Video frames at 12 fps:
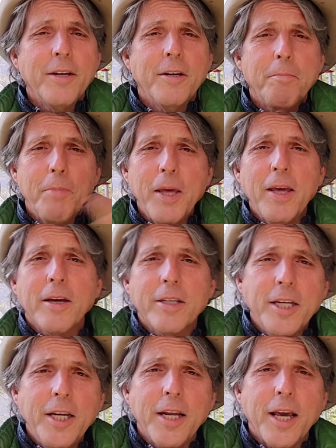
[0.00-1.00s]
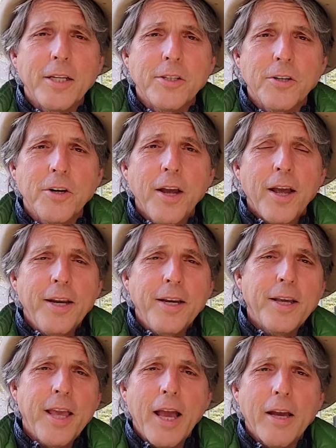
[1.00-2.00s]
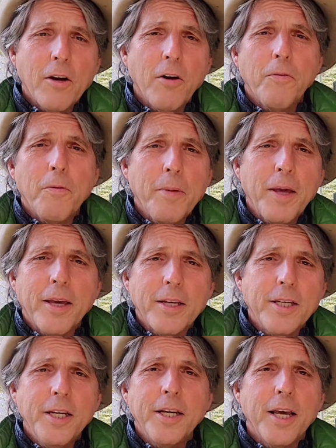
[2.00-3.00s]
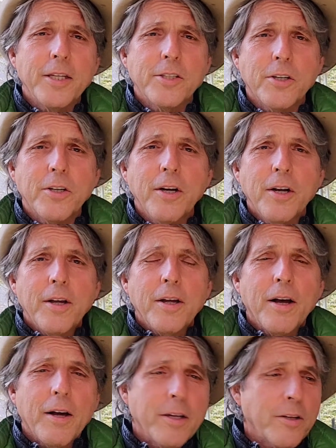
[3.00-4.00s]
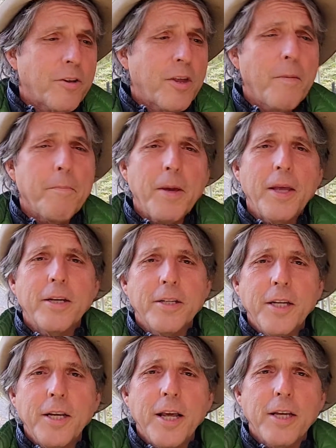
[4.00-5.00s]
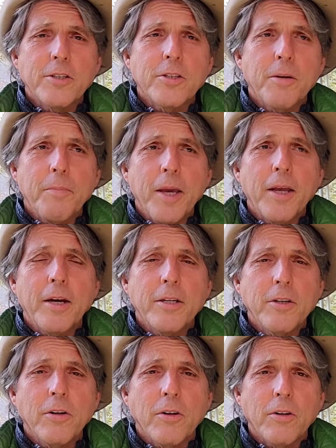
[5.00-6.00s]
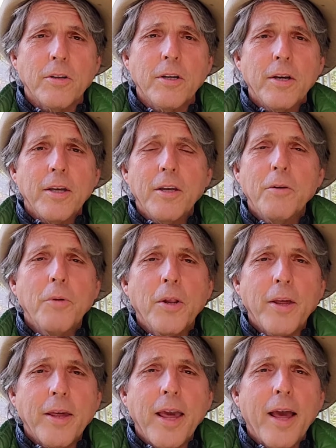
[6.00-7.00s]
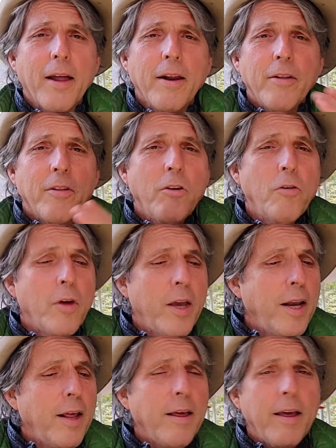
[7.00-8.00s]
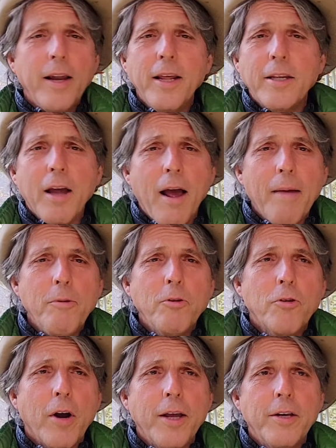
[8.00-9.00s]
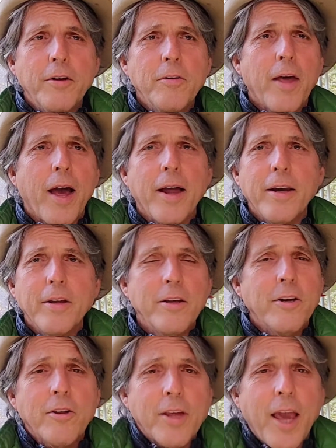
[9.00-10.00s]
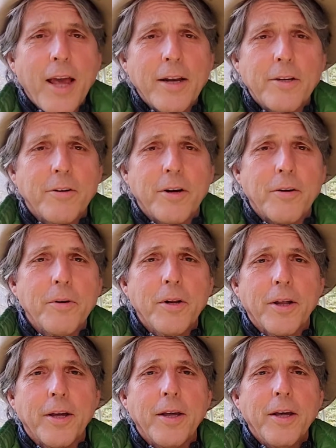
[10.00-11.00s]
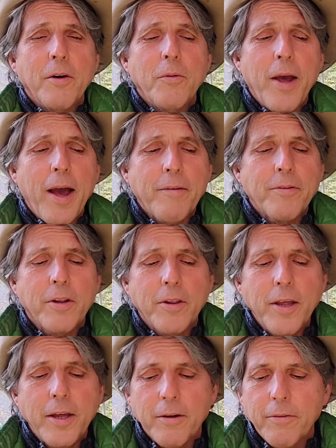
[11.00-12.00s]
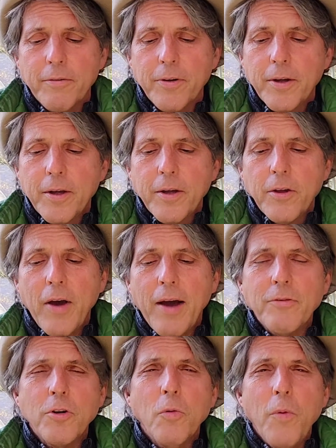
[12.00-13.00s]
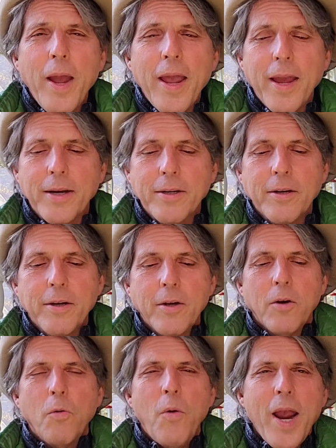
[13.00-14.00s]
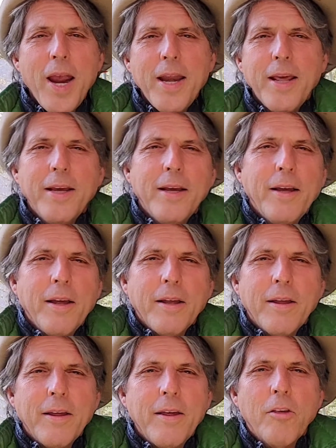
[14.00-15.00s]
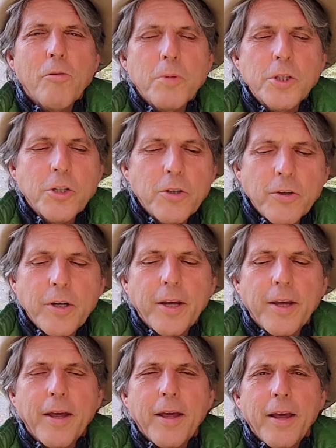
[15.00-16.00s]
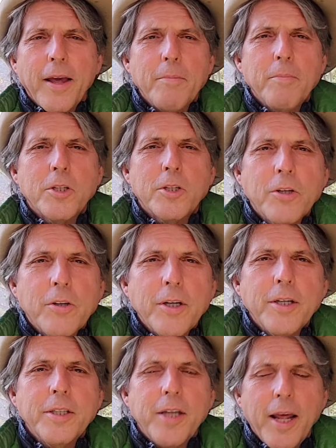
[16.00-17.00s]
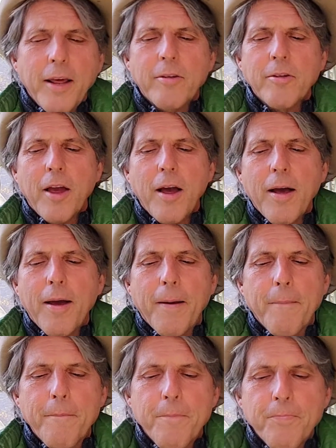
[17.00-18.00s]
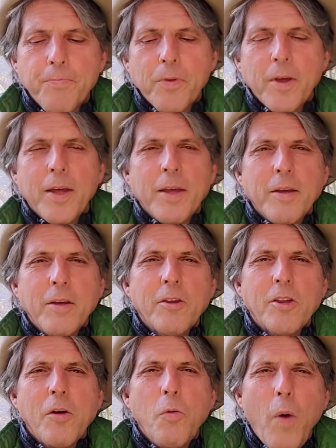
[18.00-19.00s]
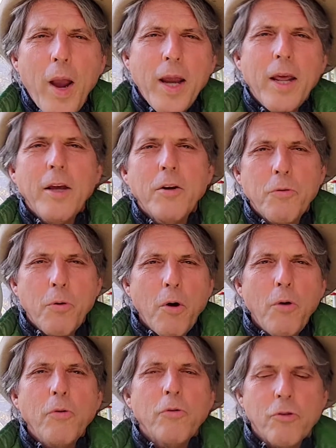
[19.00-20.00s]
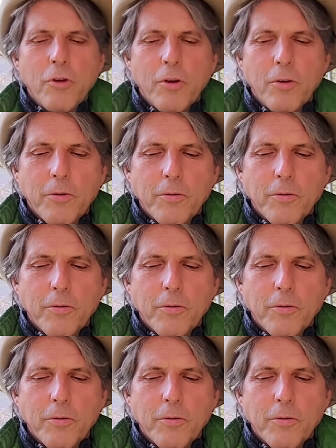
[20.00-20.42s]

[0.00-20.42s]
being a teenager, and you can't go from being a teenager, skip being a teenager to being an adult. You really can't. Any time you try to do that, you just can't do it, really. We have to live. You have to wait. Waiting is maturing, and maturing takes time. You see, waiting grows you.